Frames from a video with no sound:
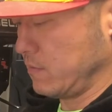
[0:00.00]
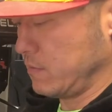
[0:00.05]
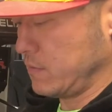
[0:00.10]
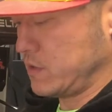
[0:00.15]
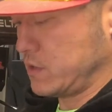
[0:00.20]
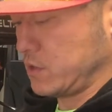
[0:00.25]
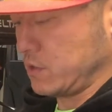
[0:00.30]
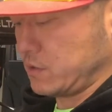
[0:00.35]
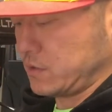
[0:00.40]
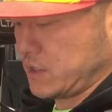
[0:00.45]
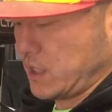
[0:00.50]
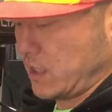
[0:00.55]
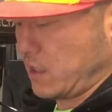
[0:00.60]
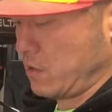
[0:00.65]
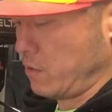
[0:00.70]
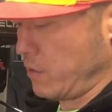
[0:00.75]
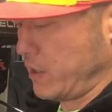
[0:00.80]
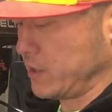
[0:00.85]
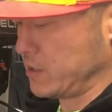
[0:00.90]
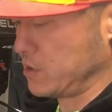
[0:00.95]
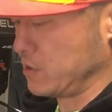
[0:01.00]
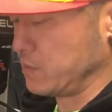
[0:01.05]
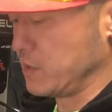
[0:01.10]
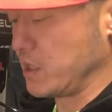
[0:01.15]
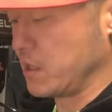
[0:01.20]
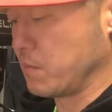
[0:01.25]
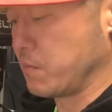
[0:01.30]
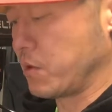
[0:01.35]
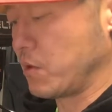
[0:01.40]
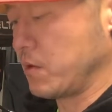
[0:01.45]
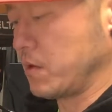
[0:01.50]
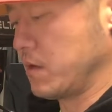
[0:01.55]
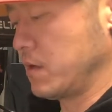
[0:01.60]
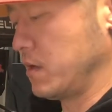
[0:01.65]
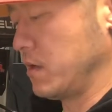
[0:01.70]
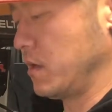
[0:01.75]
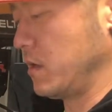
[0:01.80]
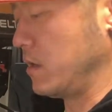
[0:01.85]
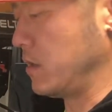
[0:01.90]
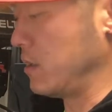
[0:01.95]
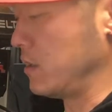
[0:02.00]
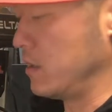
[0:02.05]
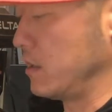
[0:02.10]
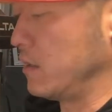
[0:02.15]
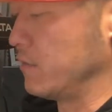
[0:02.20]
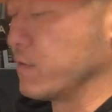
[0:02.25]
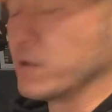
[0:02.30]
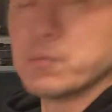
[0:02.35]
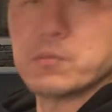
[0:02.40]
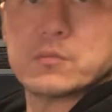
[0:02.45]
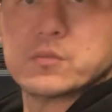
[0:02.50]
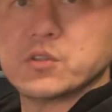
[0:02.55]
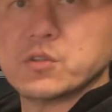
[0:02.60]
to take away too many too